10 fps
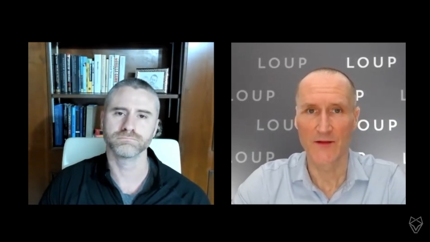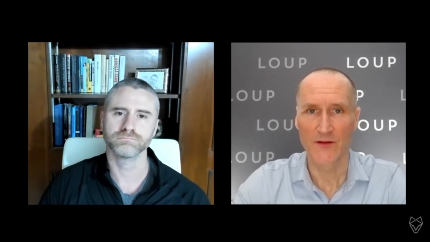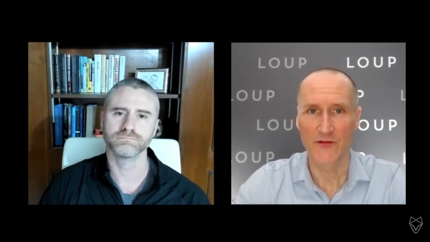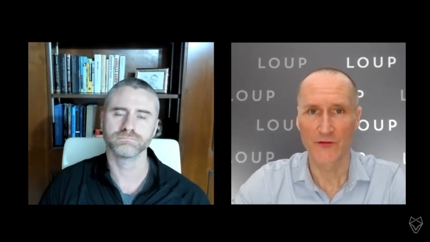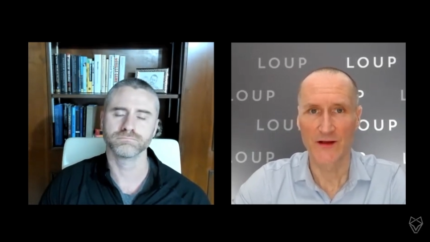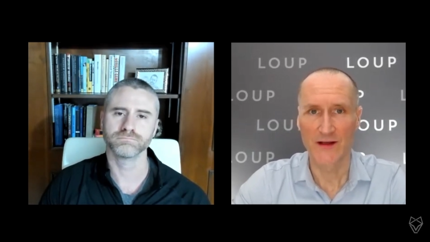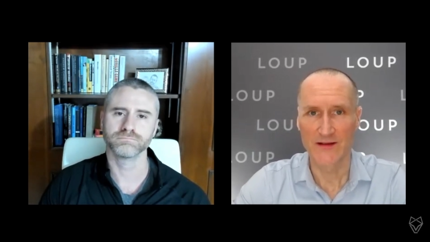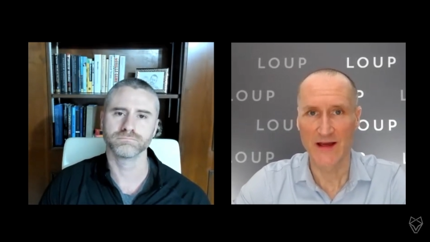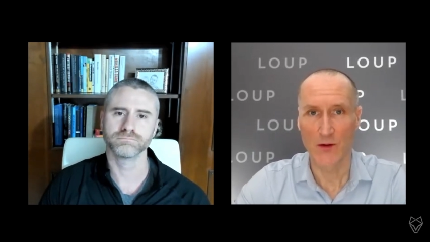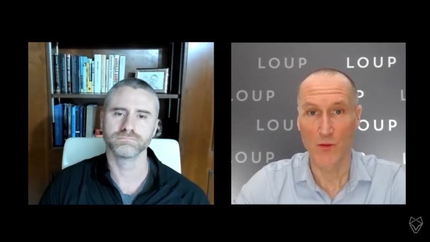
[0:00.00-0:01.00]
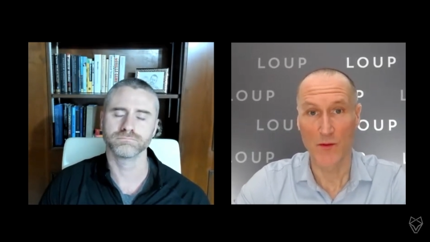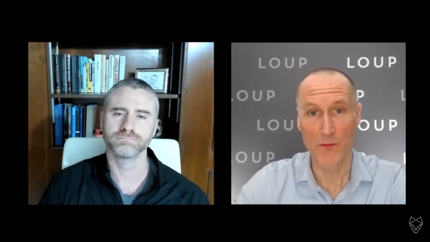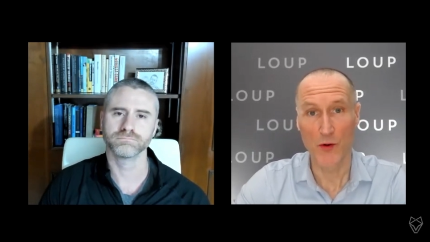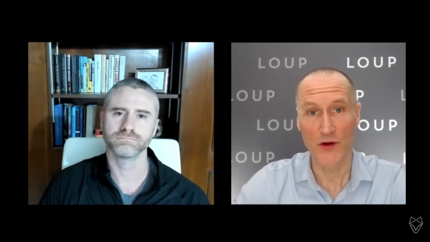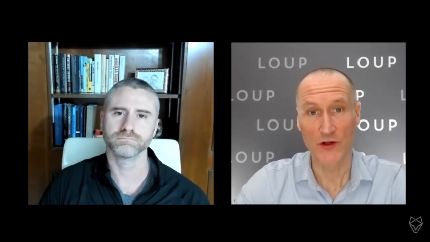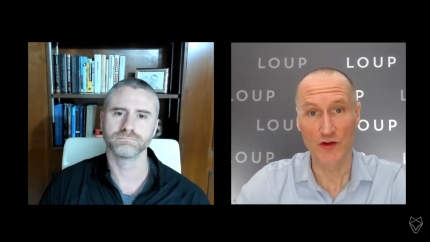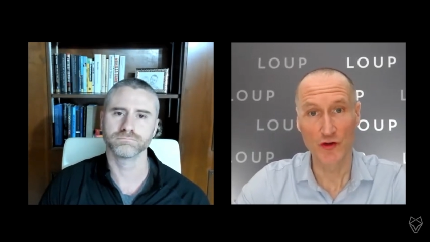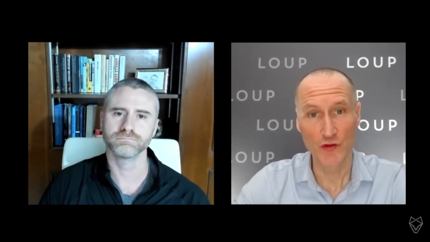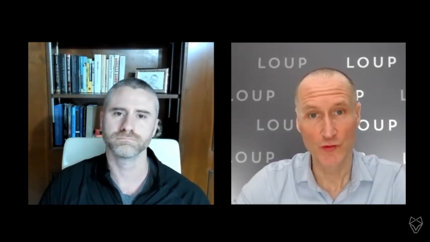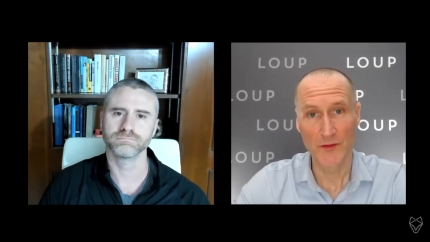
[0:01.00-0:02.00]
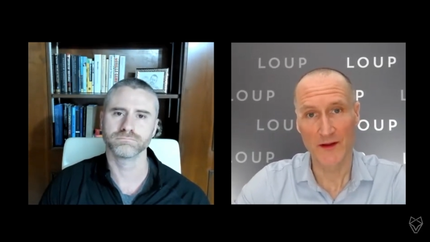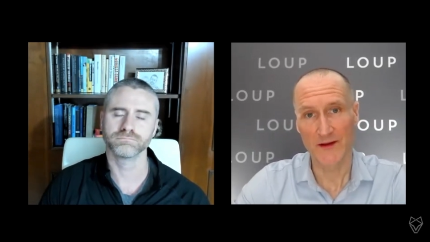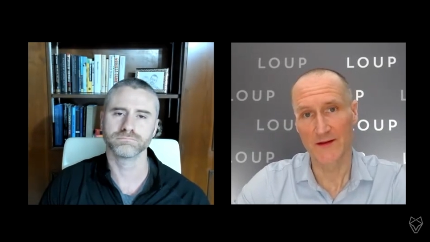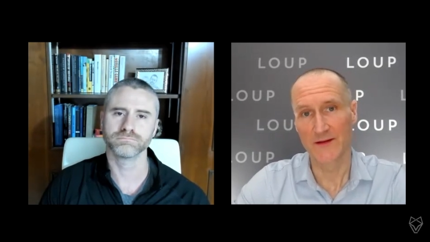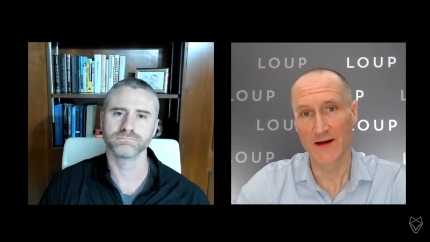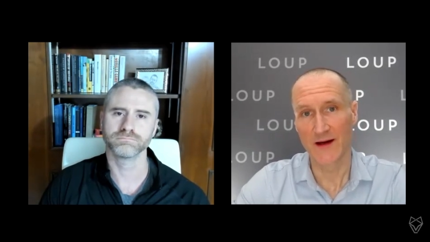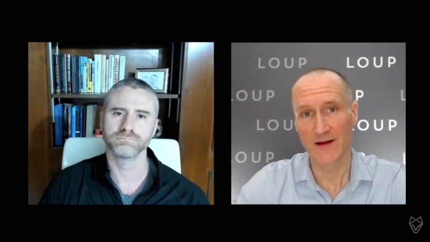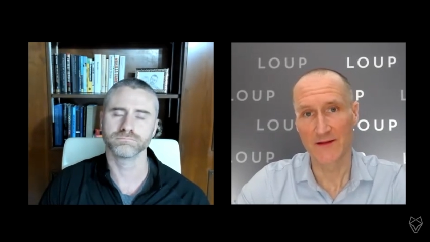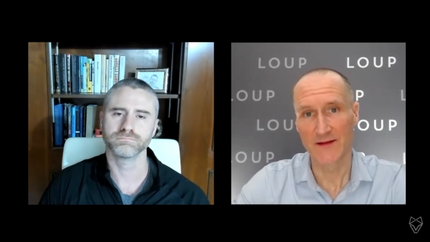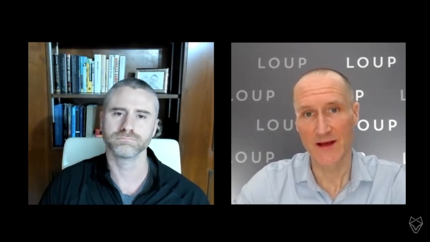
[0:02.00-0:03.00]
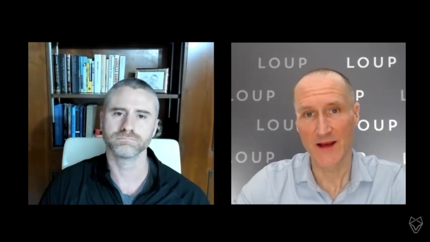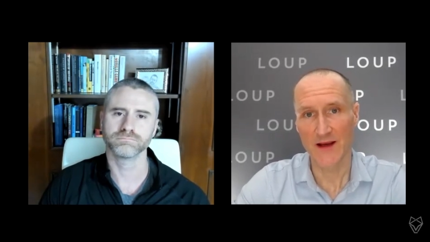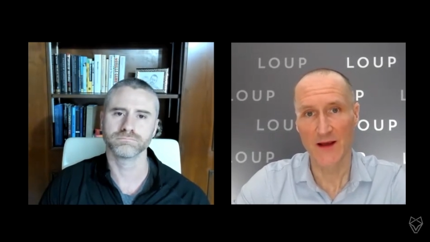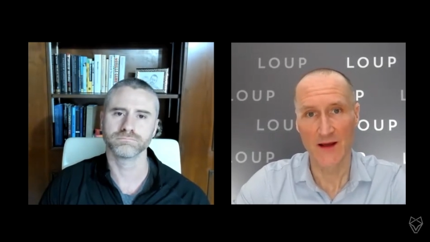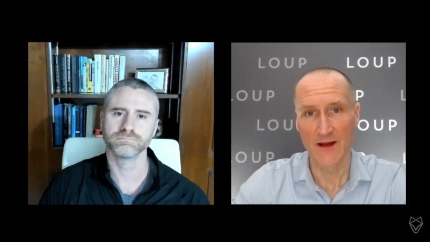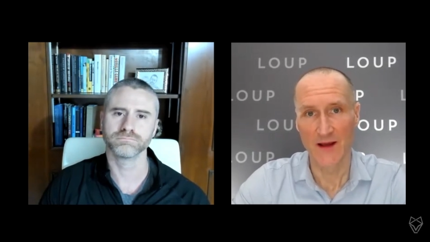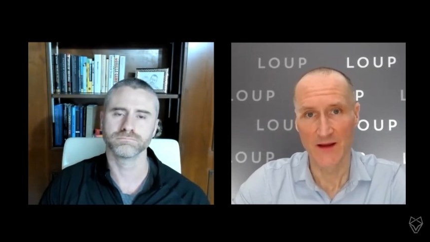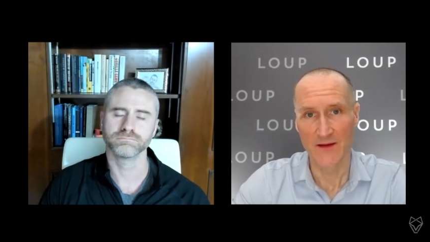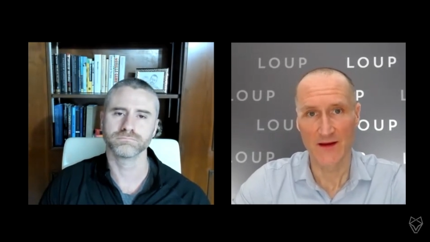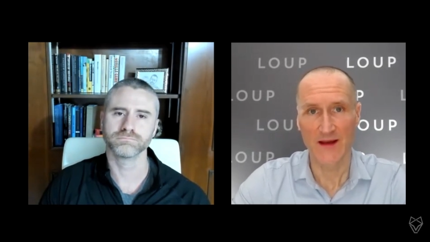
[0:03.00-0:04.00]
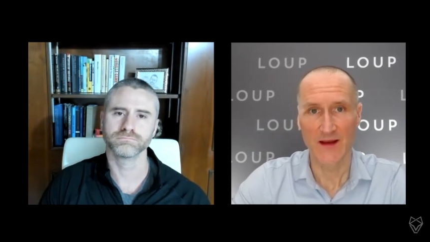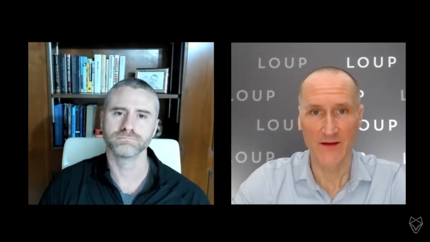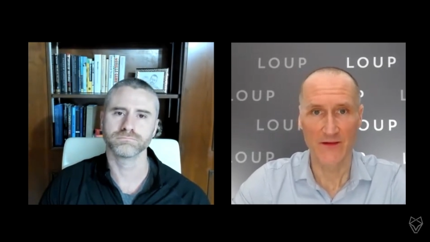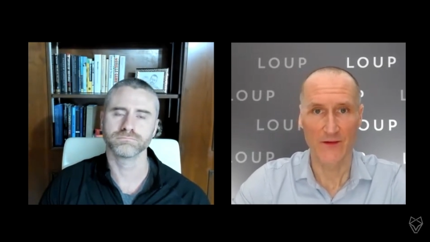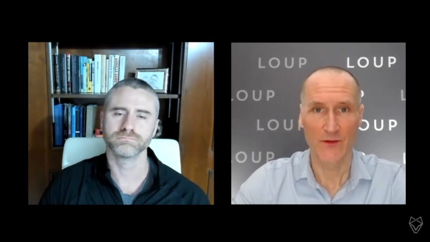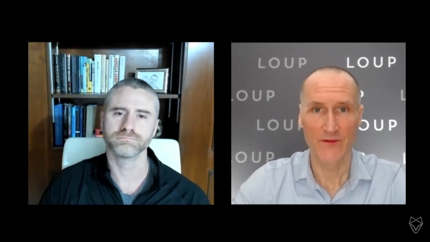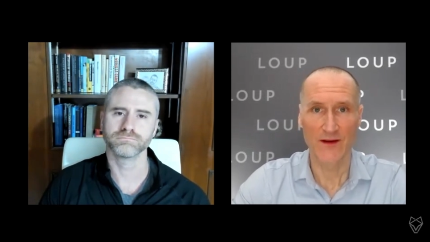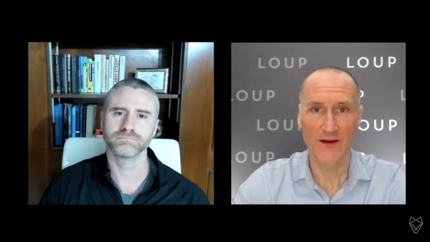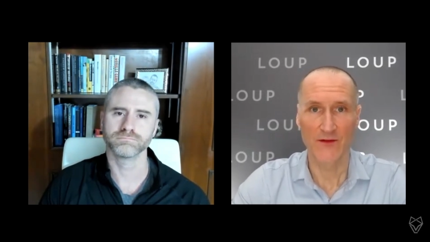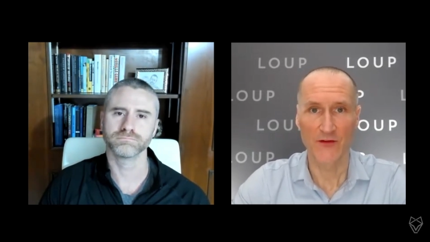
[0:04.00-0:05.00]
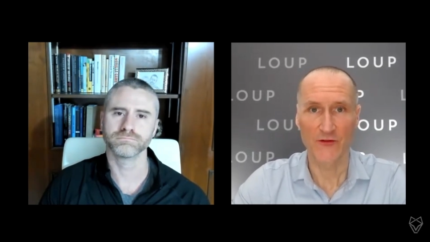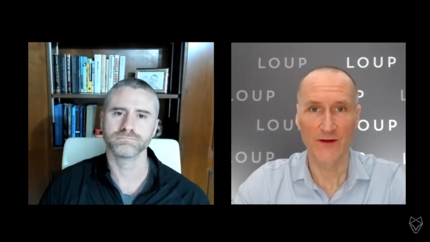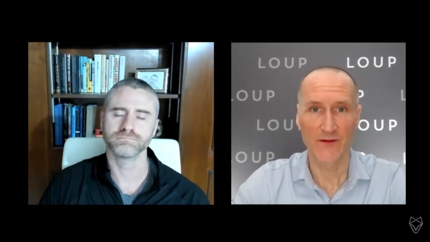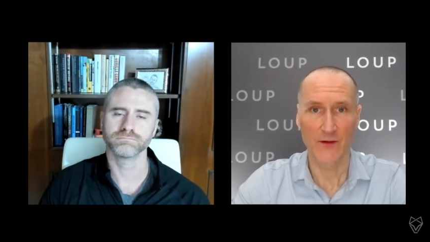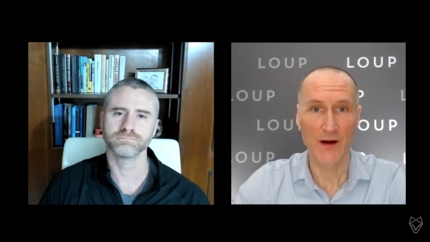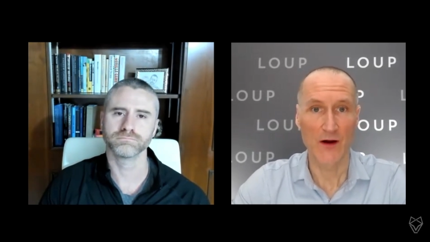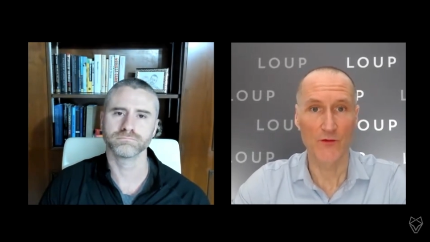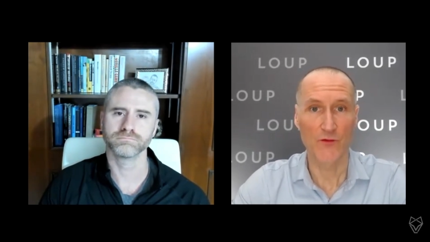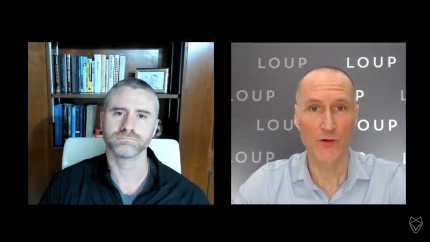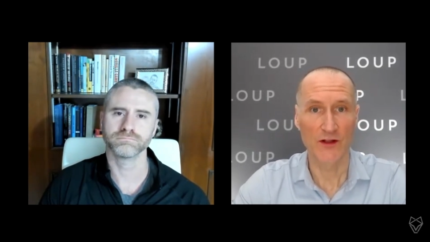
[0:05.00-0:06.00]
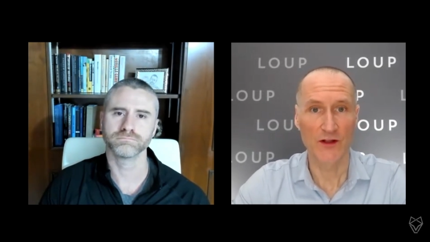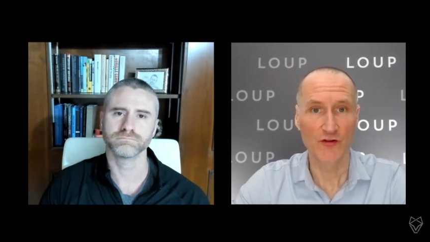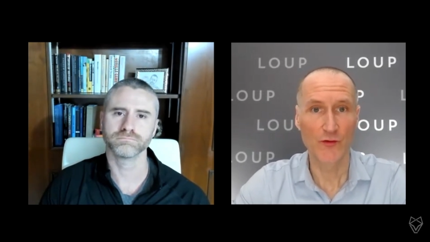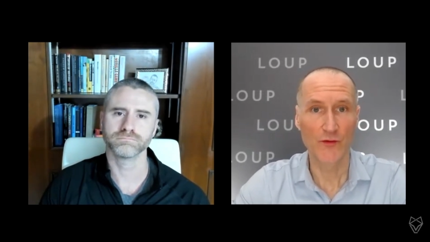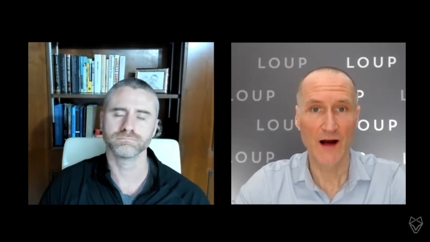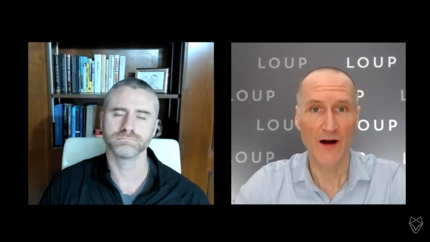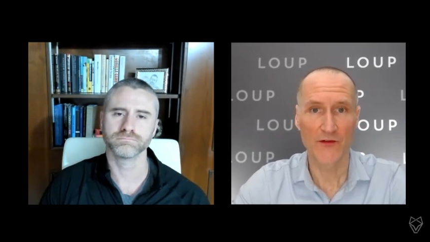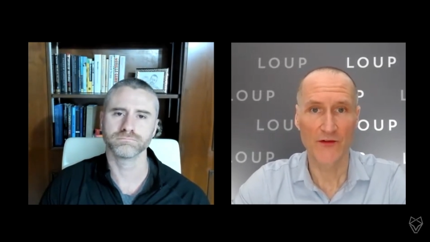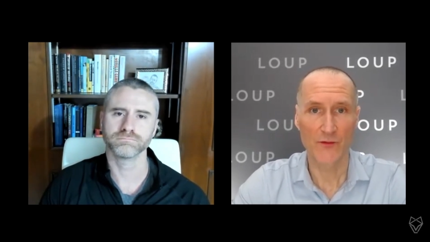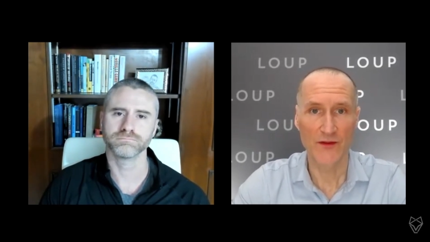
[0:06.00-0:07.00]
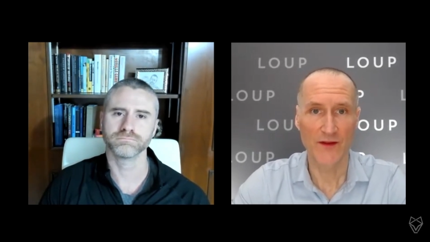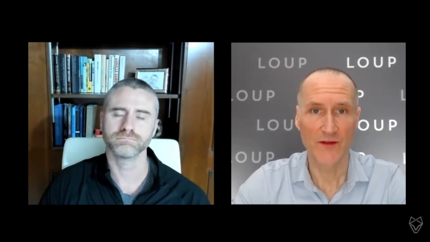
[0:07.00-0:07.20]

Speaker 1: Uh, the street is at 1.2 million today. In the case of Rivian, the street's around 42,000.